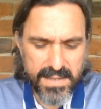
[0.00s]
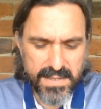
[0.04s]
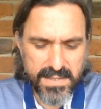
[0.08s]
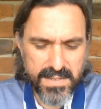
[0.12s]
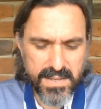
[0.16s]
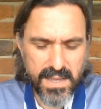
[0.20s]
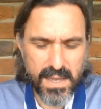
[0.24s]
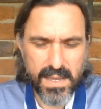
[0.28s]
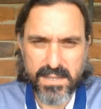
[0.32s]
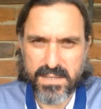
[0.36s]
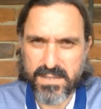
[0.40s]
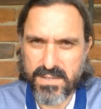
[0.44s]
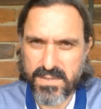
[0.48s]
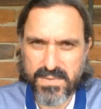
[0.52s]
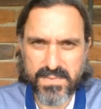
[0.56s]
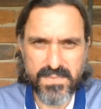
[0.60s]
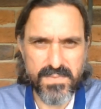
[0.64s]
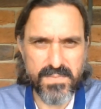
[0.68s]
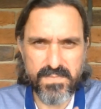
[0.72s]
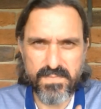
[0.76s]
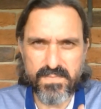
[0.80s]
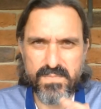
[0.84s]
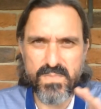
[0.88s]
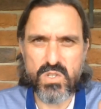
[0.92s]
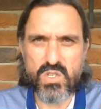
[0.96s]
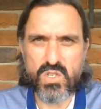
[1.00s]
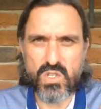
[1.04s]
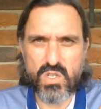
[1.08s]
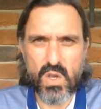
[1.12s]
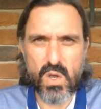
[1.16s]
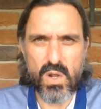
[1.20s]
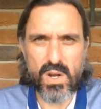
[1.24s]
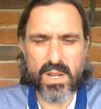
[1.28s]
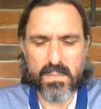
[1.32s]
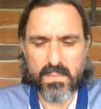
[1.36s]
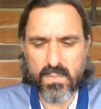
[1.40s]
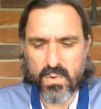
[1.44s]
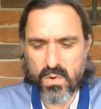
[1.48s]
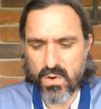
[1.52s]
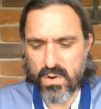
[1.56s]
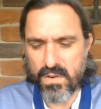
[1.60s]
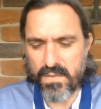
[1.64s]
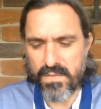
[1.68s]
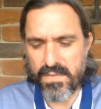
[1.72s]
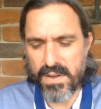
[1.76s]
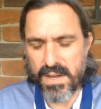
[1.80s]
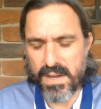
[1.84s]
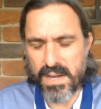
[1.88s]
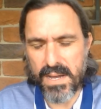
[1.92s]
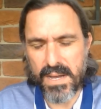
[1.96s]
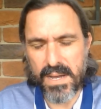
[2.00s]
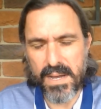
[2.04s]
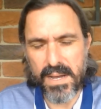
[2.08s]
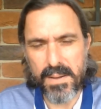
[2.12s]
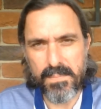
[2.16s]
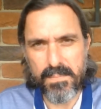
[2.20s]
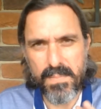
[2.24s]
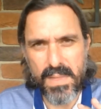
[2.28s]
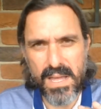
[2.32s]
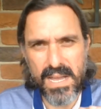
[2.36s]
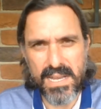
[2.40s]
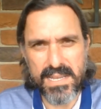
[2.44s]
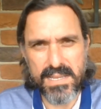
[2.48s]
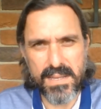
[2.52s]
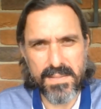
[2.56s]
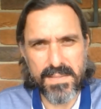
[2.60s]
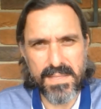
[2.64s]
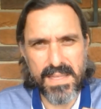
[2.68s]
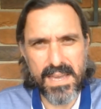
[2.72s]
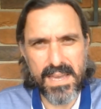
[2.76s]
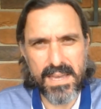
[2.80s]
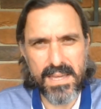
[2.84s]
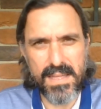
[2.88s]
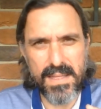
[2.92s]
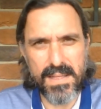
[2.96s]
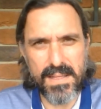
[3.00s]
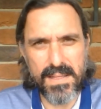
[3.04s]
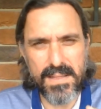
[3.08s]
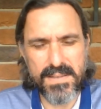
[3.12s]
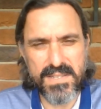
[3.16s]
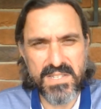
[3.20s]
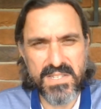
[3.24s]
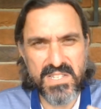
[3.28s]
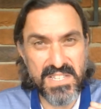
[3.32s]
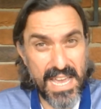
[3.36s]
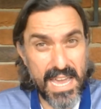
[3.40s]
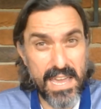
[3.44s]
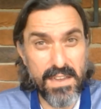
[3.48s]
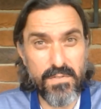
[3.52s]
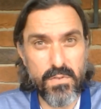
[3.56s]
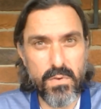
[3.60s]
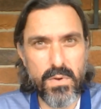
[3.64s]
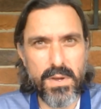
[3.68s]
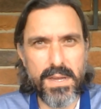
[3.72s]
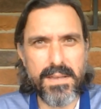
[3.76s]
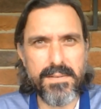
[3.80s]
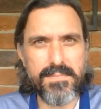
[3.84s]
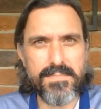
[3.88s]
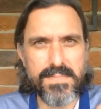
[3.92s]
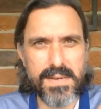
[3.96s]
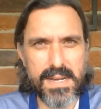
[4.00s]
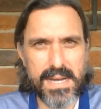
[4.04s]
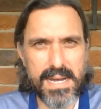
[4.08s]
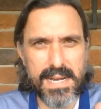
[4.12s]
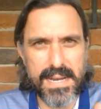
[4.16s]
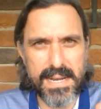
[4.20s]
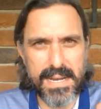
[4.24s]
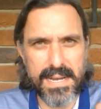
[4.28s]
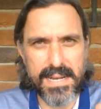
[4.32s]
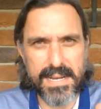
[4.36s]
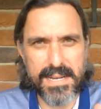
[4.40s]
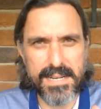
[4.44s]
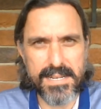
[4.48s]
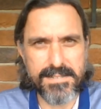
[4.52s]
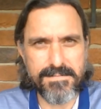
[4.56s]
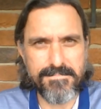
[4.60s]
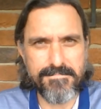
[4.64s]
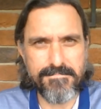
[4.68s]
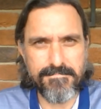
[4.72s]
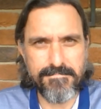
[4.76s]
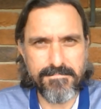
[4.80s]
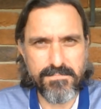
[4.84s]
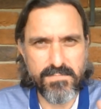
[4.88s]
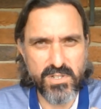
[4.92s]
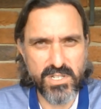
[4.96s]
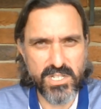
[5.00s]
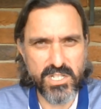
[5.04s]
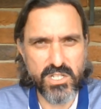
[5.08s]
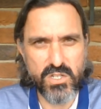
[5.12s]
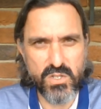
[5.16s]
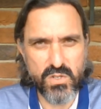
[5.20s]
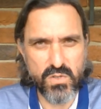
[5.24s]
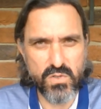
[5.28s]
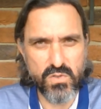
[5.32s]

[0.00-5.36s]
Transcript: It's certainly more of a savoury, traditional